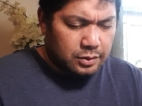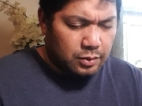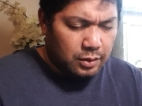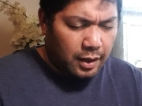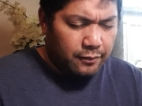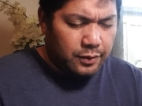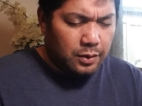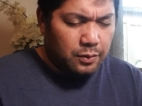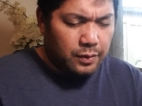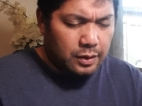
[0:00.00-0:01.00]
to love
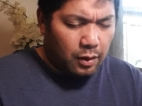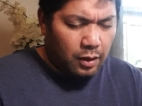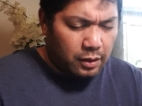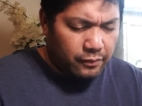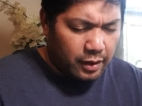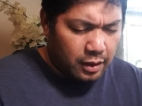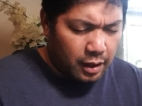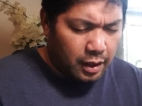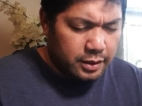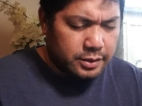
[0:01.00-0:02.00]
you with all of our
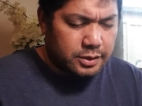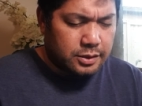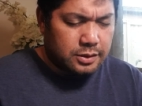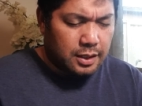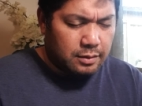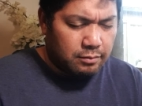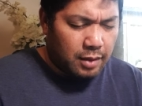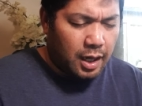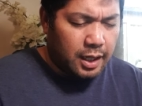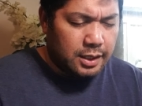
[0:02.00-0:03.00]
hearts and
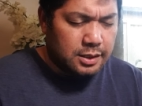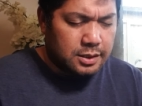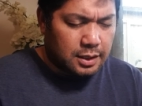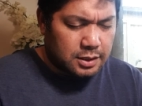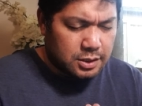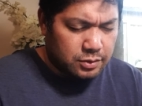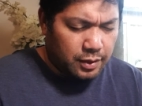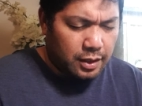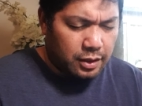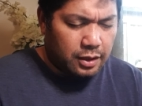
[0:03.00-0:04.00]
minds and
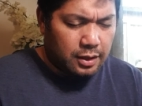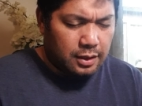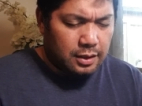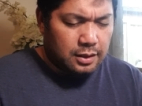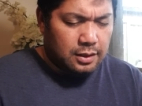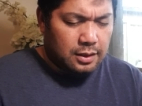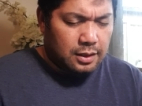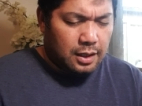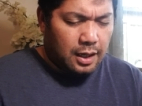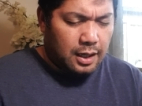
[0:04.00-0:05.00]
strength.
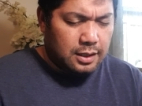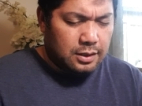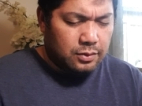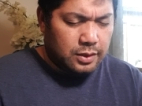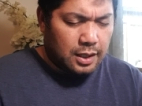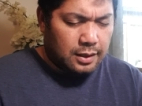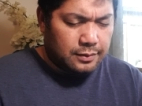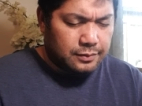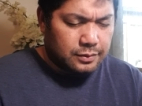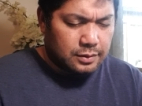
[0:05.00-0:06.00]
Hallelujah.
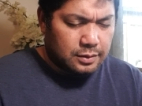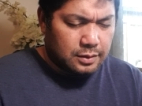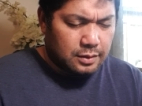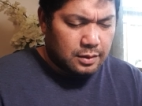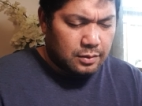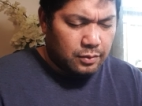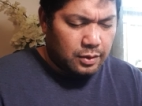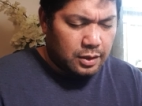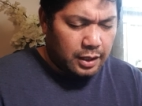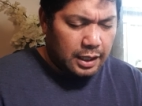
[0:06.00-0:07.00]

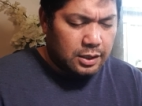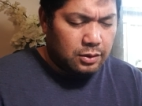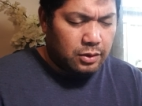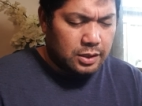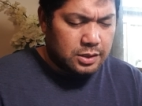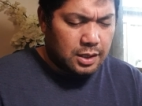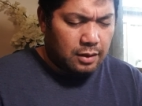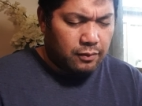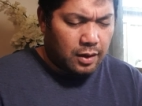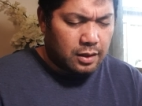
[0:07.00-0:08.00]
We thank you this
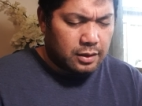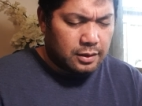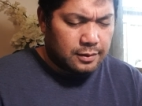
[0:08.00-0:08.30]
day, Father.